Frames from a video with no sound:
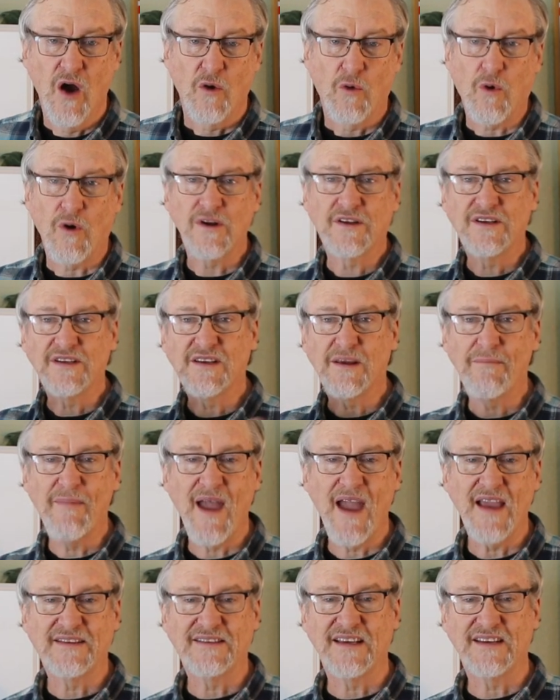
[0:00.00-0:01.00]
Quartz is
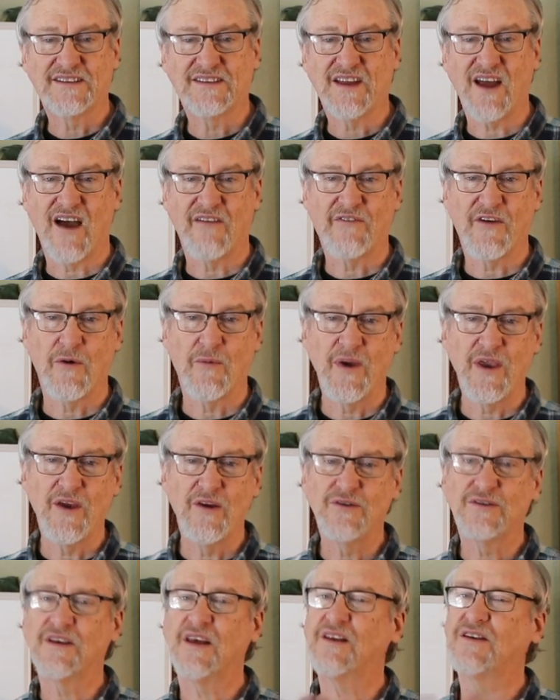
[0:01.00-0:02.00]
amazing stuff and we
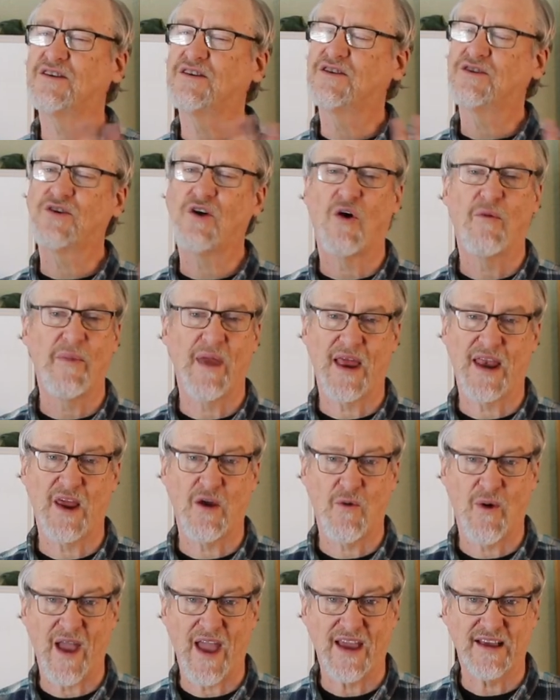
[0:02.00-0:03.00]
use it in so many
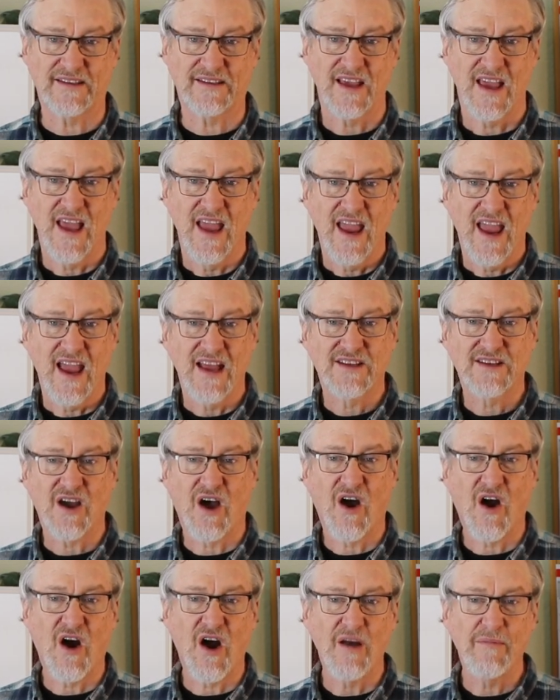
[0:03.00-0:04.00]
ways. It's a
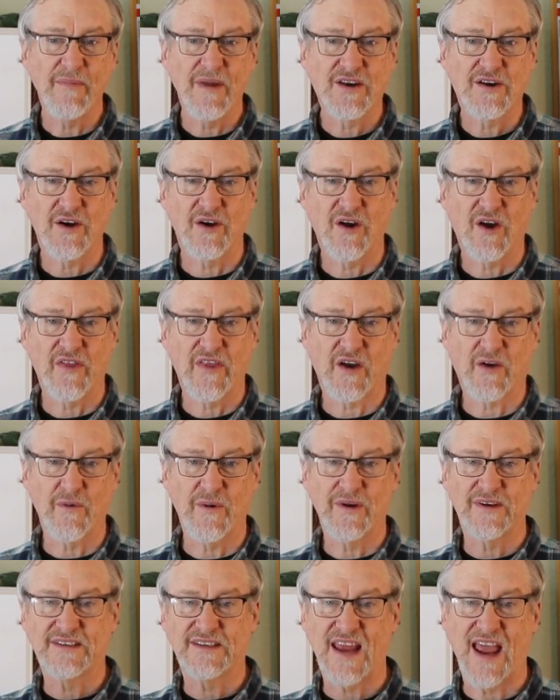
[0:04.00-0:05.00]
hard material that can
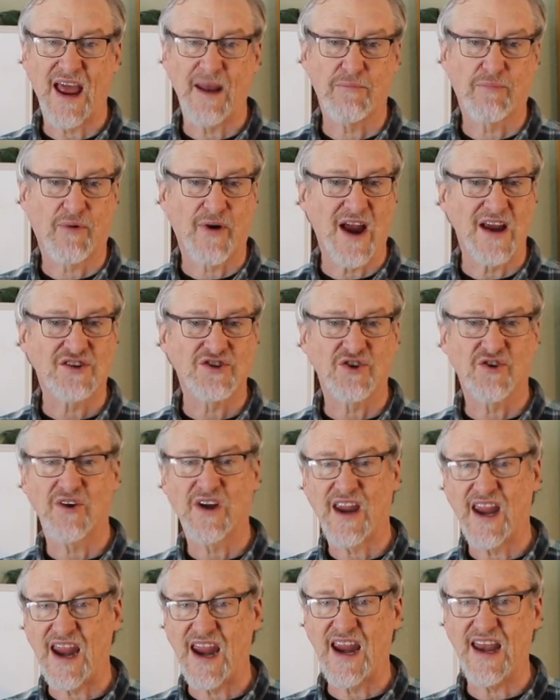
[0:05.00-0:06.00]
withstand pressure,
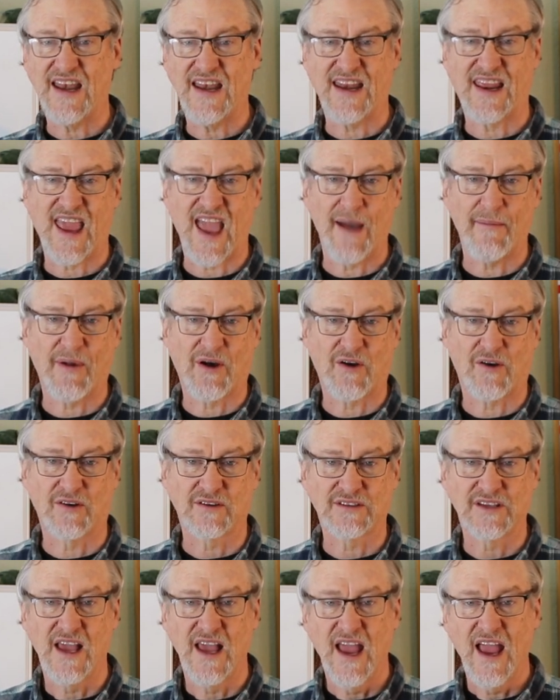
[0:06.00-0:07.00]
heat, and
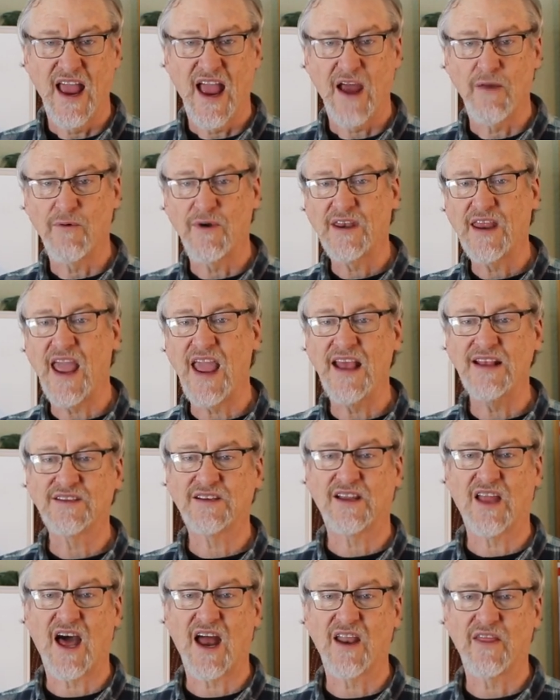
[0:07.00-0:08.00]
chemicals and retains
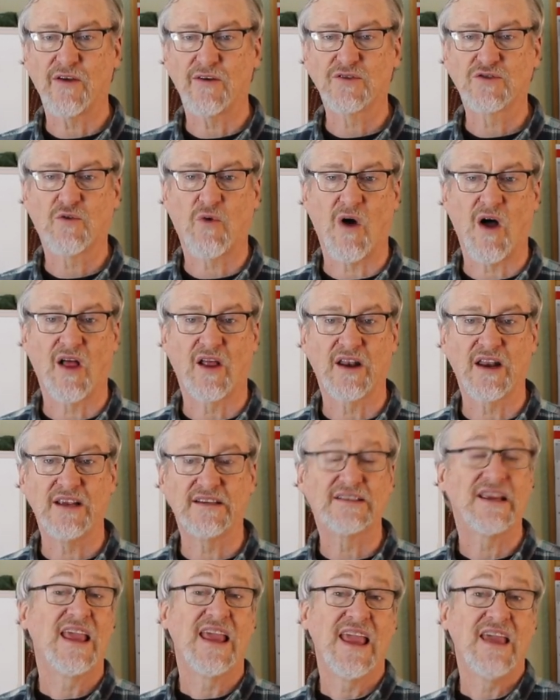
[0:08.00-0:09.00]
a lot of those
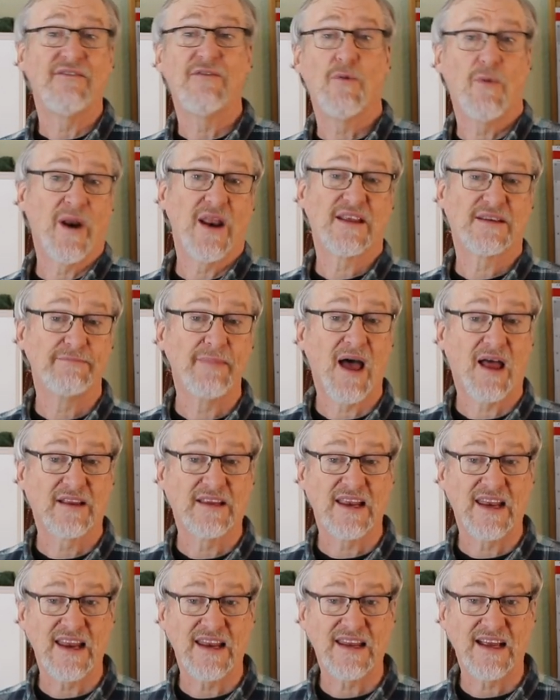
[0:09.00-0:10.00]
qualities even when it's
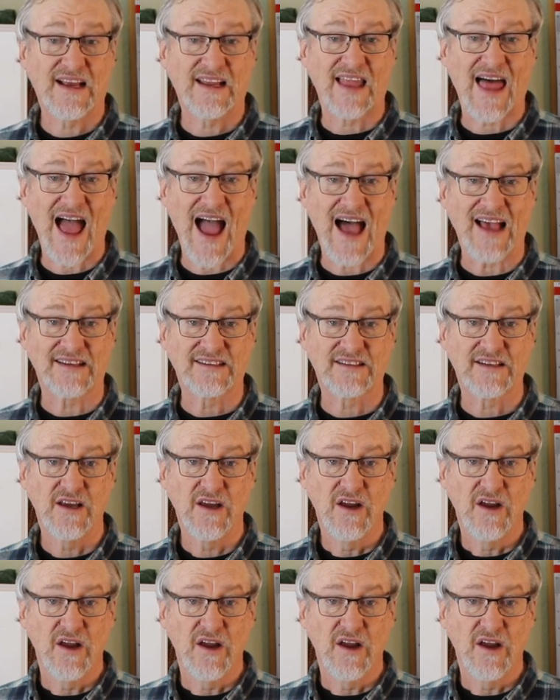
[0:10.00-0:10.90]
melted into glass